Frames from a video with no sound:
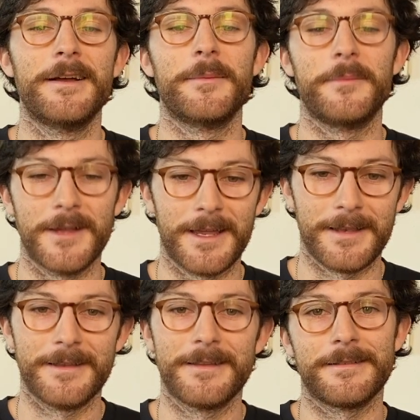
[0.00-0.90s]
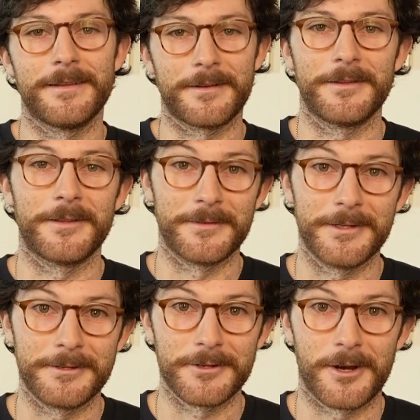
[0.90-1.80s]
But luckily they're
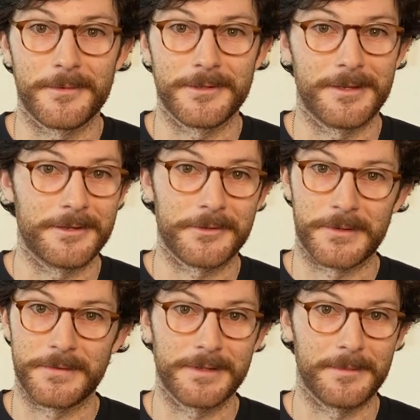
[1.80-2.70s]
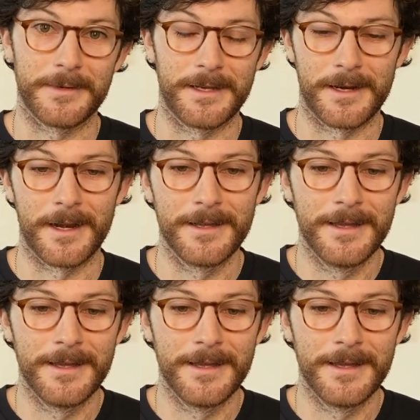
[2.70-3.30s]
really sharp, so they just sort of slip in there.